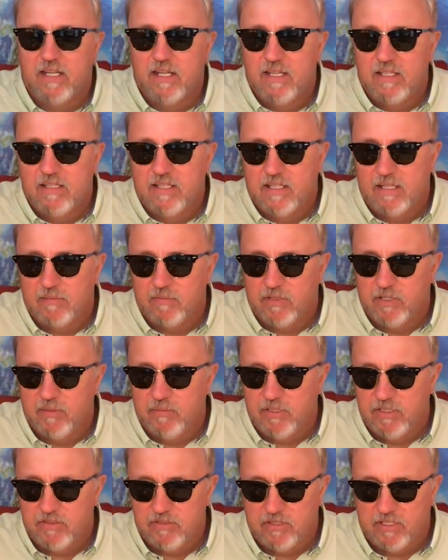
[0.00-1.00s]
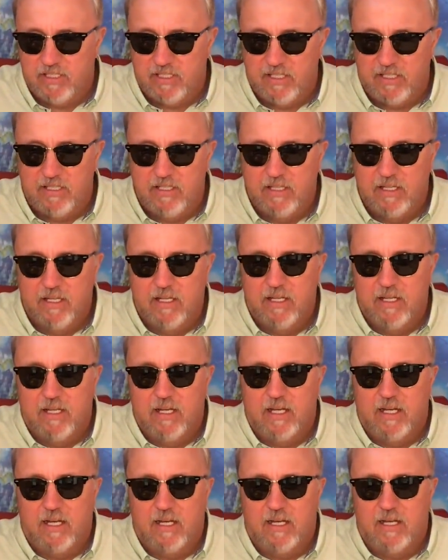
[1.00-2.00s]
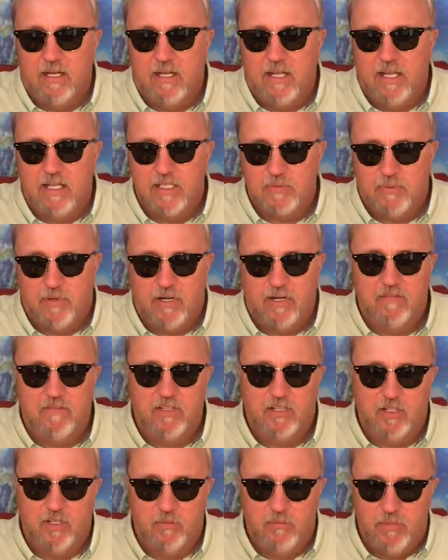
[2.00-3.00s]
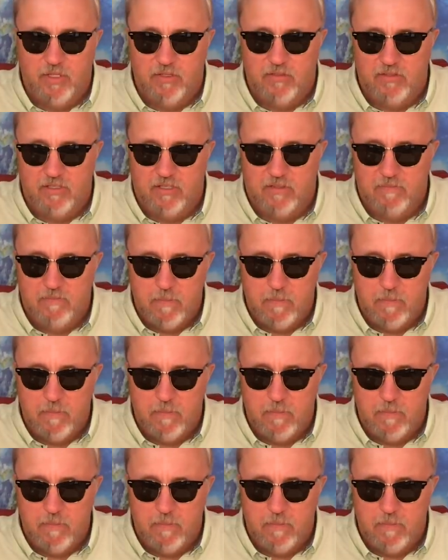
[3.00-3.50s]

that I'm going to be drinking as part of the communion.